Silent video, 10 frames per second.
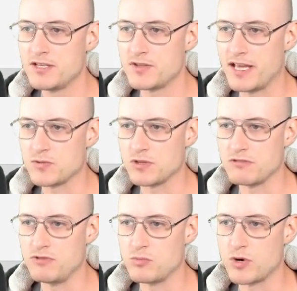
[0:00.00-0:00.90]
That's what the
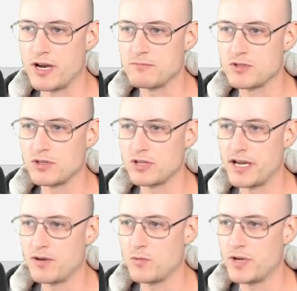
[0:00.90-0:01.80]
view params look
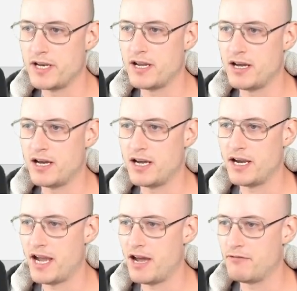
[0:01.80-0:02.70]
like when I
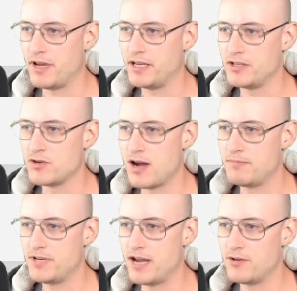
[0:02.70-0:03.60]
have a
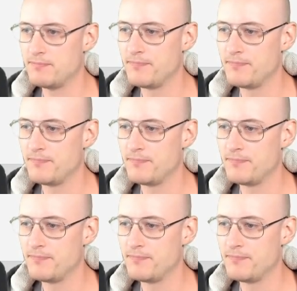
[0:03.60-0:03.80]
drop-down.